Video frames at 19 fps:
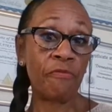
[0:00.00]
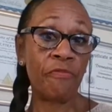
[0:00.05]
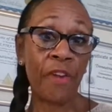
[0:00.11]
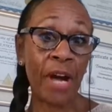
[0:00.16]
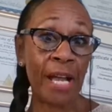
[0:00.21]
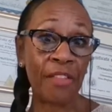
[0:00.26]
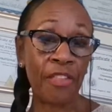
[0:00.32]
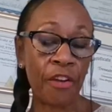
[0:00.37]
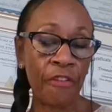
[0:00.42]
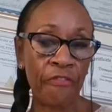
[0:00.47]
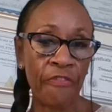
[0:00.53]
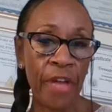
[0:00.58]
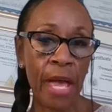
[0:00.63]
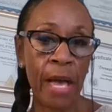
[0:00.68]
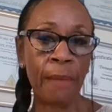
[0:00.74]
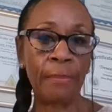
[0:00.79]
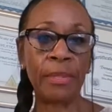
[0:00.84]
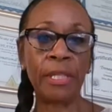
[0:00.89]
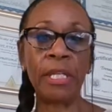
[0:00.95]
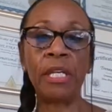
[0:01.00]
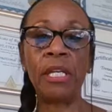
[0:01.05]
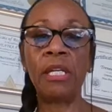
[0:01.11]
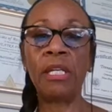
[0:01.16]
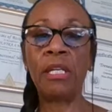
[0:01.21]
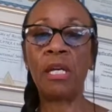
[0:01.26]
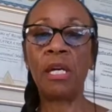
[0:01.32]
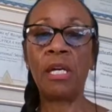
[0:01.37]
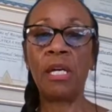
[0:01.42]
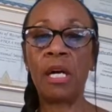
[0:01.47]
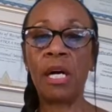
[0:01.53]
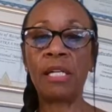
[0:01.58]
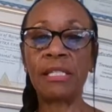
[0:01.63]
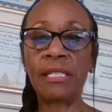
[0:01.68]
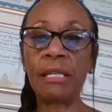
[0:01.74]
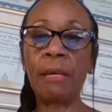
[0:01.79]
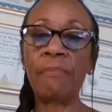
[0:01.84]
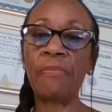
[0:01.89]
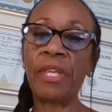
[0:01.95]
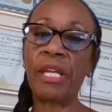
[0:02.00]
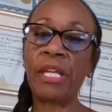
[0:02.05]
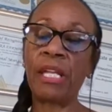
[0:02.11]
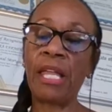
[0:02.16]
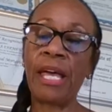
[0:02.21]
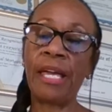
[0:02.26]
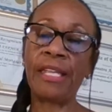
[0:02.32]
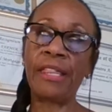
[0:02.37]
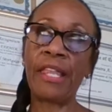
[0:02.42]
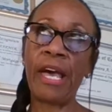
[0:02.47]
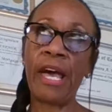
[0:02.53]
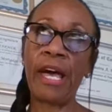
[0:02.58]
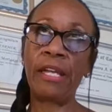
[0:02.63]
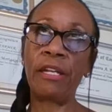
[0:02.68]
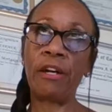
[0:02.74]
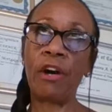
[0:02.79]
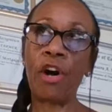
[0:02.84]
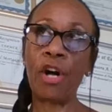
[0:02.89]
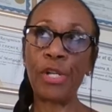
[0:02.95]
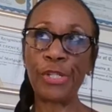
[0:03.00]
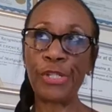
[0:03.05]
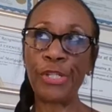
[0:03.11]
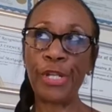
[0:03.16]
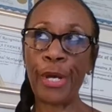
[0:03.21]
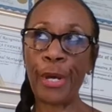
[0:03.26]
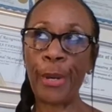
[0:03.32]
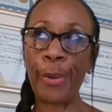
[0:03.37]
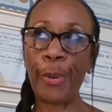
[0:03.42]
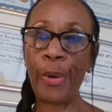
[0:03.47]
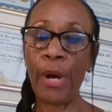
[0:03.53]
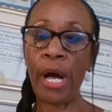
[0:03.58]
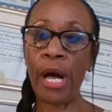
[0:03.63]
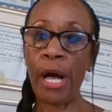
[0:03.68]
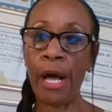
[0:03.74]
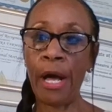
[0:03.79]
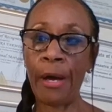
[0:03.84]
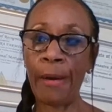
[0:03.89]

find their family, something like that. Also,